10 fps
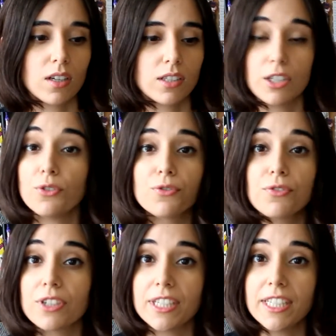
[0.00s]

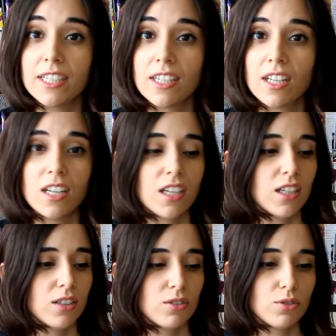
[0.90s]
guilt-free,
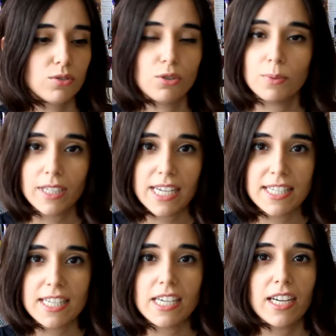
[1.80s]
super
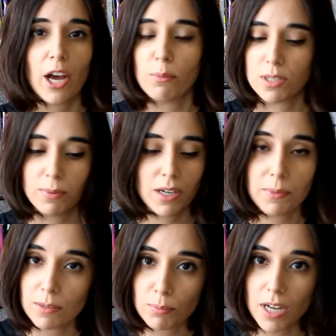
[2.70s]
easy, helps speed up
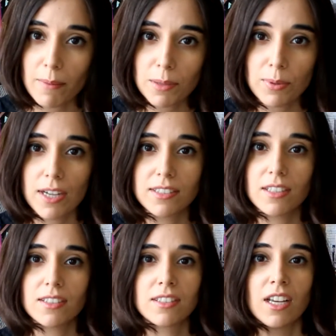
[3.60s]
your comic
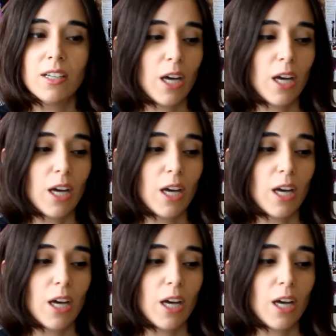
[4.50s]
process,